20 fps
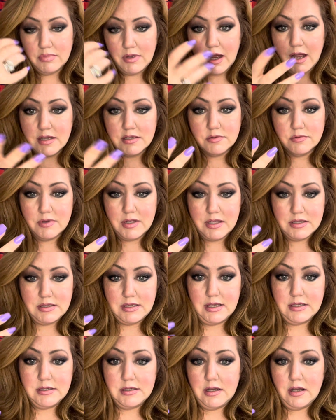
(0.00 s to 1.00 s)
eyes would get
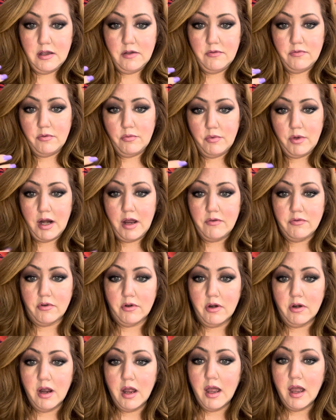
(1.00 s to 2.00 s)
sensitive or
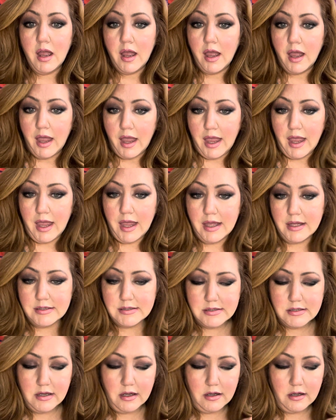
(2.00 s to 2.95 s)
whatever. And